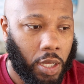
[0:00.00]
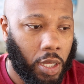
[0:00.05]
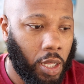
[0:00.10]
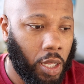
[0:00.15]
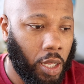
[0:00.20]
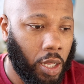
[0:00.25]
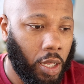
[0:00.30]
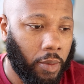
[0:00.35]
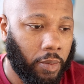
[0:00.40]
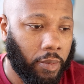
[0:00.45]

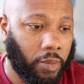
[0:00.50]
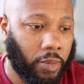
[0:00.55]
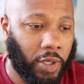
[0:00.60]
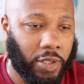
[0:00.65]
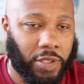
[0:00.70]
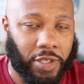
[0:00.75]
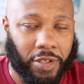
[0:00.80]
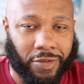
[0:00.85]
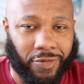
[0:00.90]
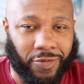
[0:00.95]

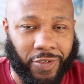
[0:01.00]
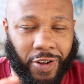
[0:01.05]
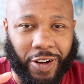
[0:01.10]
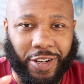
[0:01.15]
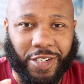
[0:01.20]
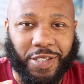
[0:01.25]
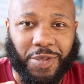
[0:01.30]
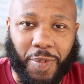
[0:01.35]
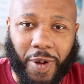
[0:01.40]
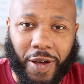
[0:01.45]
It's a
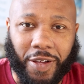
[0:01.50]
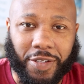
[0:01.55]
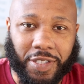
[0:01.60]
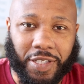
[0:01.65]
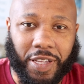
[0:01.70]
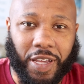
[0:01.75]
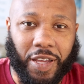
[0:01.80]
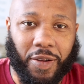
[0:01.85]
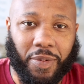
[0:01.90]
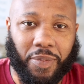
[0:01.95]
very small
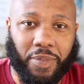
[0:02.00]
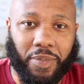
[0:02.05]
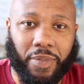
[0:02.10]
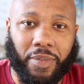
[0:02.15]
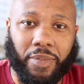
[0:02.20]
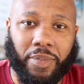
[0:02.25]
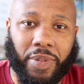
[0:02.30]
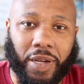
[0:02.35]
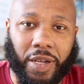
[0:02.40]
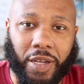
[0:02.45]
step,
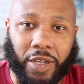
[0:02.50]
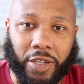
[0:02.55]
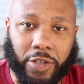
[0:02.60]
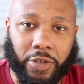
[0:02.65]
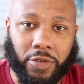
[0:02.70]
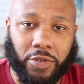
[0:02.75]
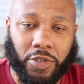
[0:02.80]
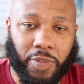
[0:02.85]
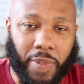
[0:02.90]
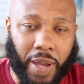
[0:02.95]
but a
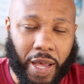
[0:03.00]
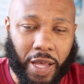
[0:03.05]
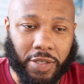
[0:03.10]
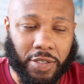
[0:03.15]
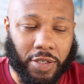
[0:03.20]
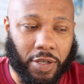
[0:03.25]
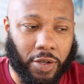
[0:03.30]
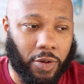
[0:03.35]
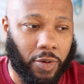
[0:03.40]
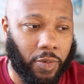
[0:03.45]
huge
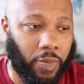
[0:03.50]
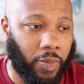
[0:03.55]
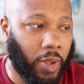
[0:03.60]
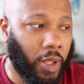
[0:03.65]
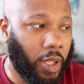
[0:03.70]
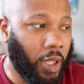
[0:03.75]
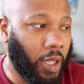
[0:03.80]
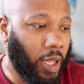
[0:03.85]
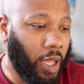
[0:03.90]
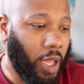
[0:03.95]
milestone.
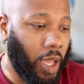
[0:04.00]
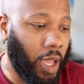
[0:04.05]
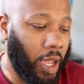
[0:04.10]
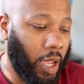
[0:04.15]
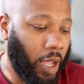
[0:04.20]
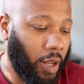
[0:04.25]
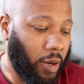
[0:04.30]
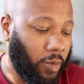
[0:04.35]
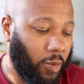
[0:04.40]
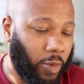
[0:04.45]

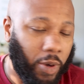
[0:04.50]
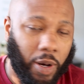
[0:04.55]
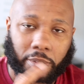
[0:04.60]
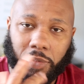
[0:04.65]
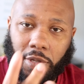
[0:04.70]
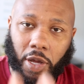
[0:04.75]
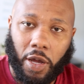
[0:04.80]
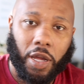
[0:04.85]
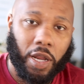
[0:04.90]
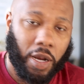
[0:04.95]
And what
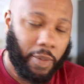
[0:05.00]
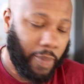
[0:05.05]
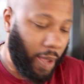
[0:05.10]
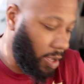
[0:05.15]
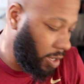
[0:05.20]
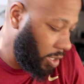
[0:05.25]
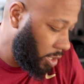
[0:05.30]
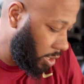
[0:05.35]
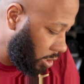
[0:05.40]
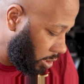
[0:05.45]
I'm talking
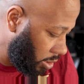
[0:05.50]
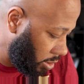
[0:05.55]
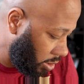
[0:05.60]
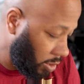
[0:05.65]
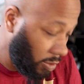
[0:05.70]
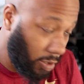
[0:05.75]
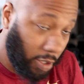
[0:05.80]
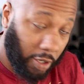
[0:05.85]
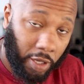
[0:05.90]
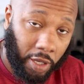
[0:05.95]
about is
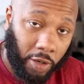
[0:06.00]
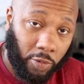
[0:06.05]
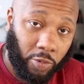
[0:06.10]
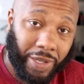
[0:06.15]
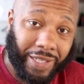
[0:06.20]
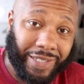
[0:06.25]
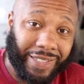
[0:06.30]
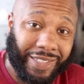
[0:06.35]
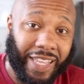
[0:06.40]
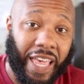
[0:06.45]
in
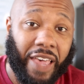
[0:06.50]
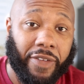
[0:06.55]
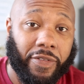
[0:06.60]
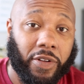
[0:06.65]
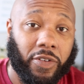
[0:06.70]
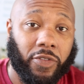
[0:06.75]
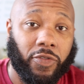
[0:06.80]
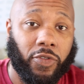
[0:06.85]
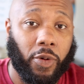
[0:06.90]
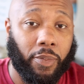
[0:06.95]
week
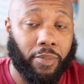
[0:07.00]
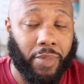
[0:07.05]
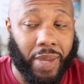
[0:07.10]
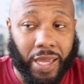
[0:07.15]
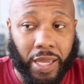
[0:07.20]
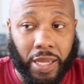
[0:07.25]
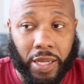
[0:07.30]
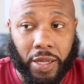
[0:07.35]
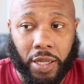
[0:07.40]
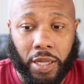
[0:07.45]
7 for
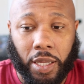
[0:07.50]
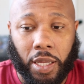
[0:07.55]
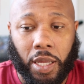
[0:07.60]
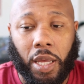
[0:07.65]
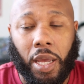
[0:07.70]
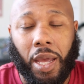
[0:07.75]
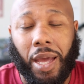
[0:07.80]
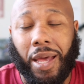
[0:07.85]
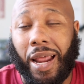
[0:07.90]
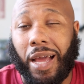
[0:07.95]
me,
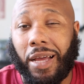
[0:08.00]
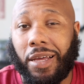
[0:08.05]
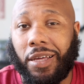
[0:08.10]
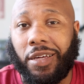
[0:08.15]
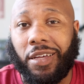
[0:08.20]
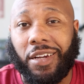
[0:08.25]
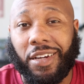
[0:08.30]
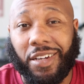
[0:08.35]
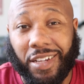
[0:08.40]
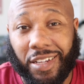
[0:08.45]
and I
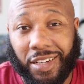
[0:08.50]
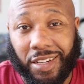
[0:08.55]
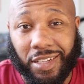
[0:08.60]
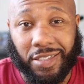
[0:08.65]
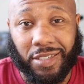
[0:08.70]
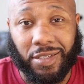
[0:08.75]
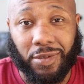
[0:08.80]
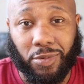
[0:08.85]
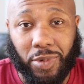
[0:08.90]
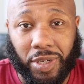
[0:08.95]
could have did
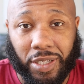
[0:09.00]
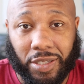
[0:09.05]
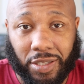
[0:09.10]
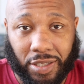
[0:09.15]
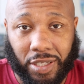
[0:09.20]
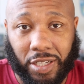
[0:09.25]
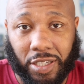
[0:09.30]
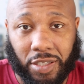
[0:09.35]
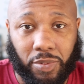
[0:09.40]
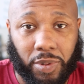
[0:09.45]
this in week
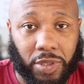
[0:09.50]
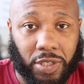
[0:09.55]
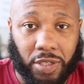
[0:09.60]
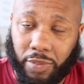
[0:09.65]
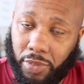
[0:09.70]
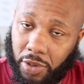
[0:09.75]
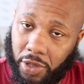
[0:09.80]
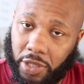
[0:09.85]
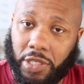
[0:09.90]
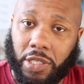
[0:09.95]
6, but
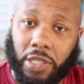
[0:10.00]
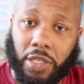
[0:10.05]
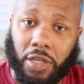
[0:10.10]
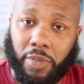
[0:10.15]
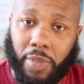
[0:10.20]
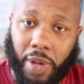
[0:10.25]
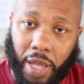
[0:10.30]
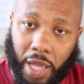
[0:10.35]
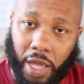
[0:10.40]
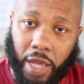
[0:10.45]
your boy's a
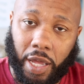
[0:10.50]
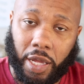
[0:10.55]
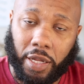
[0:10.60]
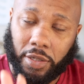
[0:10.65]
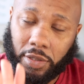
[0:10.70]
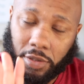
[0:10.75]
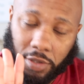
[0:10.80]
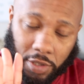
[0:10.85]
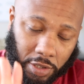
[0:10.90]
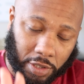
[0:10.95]
little
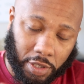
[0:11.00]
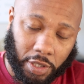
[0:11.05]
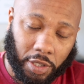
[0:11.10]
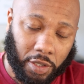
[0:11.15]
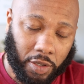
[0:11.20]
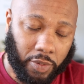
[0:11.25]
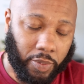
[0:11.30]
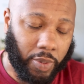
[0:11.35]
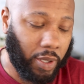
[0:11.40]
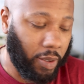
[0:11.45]
behind, just a
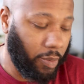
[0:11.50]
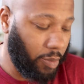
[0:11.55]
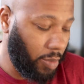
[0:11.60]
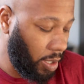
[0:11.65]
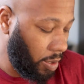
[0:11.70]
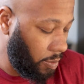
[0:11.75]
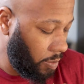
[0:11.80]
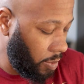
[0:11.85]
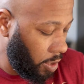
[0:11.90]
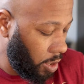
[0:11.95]
little bit.
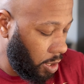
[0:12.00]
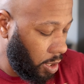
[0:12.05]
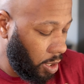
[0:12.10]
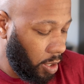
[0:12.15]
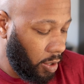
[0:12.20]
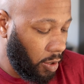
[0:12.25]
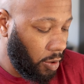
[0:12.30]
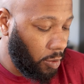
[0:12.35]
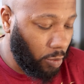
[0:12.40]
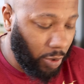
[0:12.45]
But
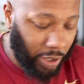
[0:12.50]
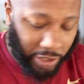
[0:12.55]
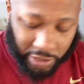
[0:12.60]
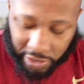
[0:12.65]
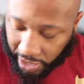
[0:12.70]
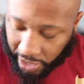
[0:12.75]
week